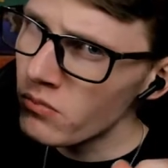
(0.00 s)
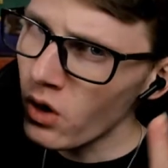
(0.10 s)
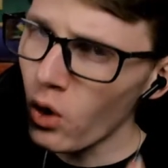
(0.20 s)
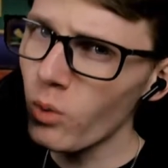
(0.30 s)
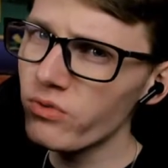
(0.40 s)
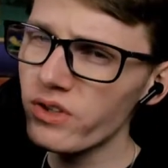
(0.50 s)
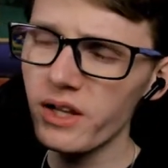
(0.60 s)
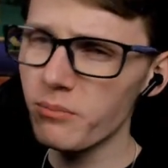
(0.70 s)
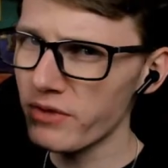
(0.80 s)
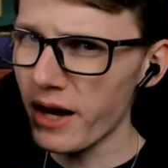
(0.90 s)

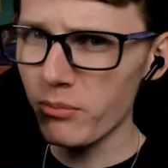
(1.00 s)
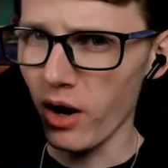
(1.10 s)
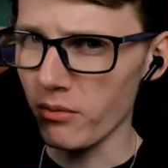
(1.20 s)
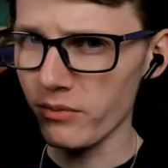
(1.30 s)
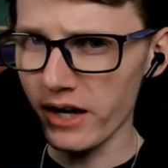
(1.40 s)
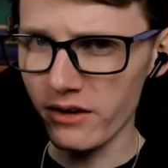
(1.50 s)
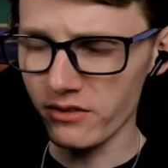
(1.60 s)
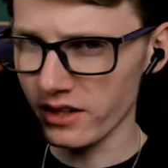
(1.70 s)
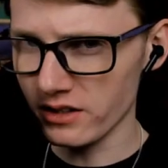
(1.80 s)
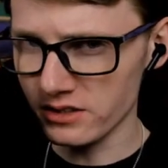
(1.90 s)
Hopefully, yeah, probably. I don't
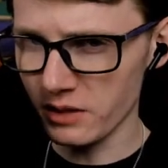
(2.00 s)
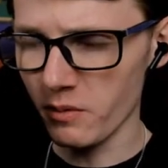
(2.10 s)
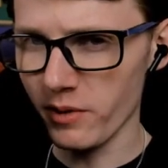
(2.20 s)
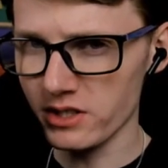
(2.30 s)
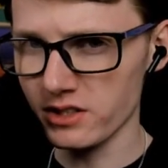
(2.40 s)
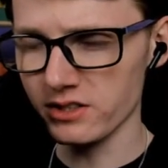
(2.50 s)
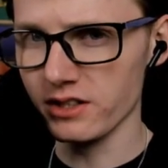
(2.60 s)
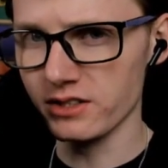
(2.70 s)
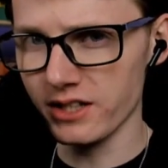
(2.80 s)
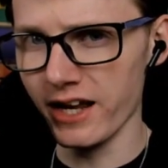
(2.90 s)
think there's going to be much that's going
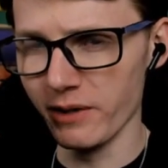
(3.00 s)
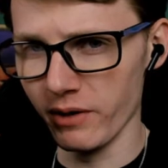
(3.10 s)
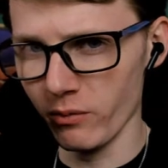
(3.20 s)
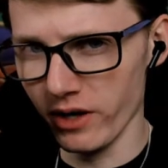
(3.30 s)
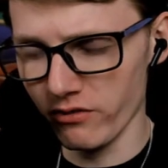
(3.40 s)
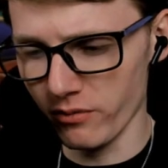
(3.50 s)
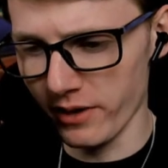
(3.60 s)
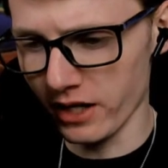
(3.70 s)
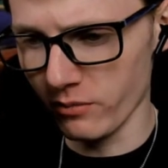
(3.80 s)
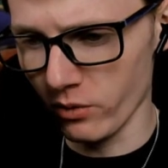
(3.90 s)
to stand in my way from
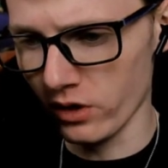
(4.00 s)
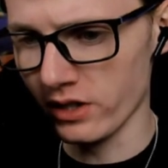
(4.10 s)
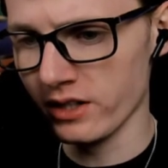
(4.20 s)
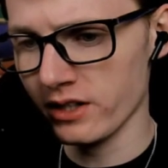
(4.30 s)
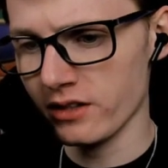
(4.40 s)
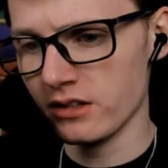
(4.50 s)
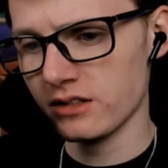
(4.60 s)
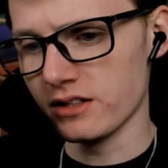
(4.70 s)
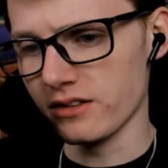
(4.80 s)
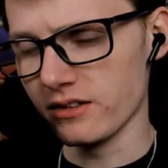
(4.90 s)
making more
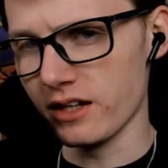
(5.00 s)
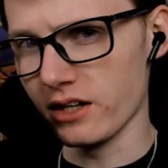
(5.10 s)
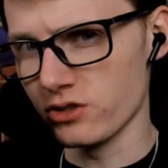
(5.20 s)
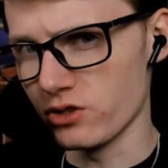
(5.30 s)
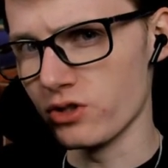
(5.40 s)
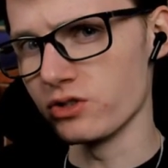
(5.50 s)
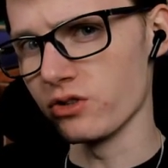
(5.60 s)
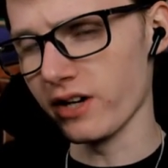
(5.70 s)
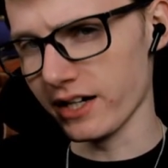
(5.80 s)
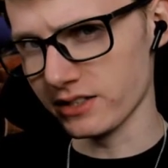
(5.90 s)
Jujutsu
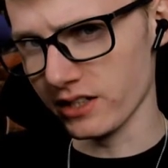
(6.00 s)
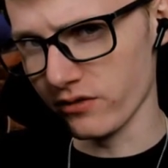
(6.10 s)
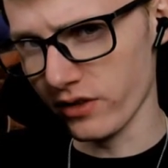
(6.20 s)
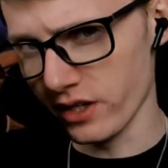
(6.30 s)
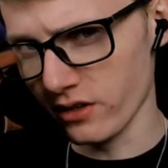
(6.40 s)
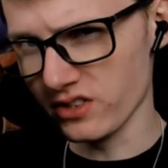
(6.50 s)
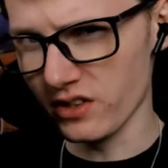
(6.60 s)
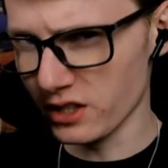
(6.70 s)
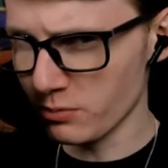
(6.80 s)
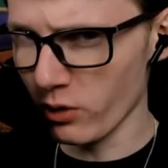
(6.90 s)
Kaisen videos at
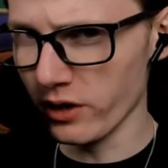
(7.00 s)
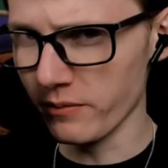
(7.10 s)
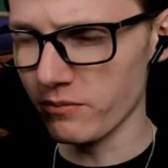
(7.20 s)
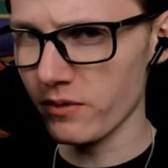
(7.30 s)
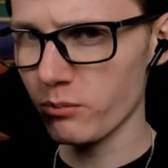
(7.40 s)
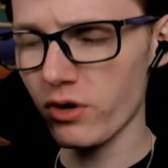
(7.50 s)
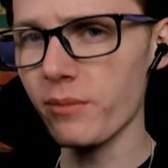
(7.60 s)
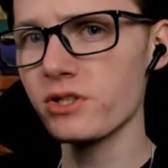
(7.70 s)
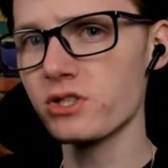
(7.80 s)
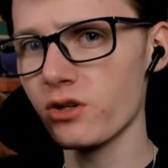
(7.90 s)
this point.
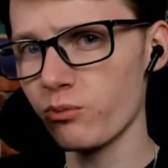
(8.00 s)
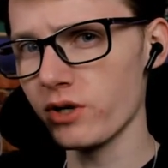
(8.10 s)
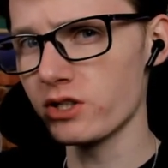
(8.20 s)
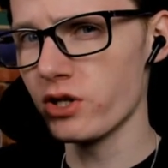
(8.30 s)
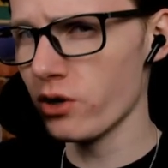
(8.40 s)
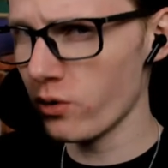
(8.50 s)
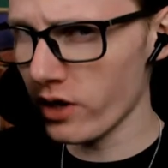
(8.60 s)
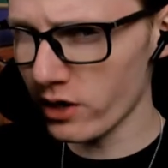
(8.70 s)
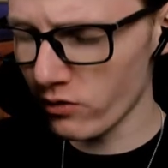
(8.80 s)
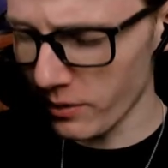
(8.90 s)
Probably shouldn't be too
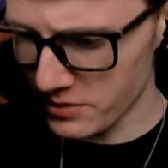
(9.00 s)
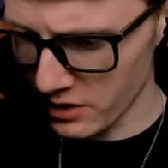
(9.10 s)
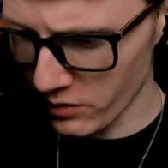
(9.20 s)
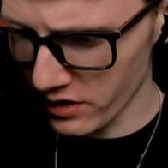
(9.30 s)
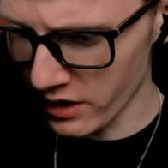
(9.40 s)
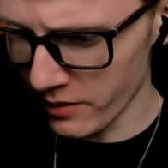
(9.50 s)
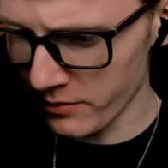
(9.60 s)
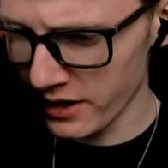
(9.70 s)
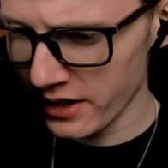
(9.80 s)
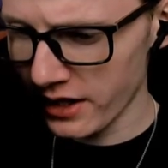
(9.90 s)
interrupted with
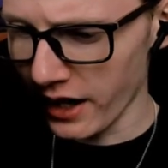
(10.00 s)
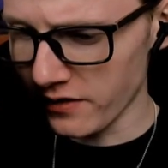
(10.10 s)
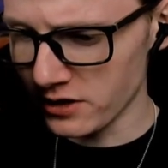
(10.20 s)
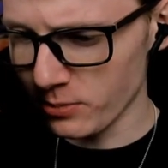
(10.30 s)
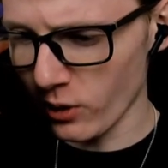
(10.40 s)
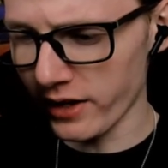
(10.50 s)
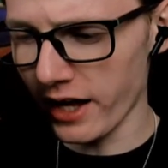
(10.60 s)
them at this point.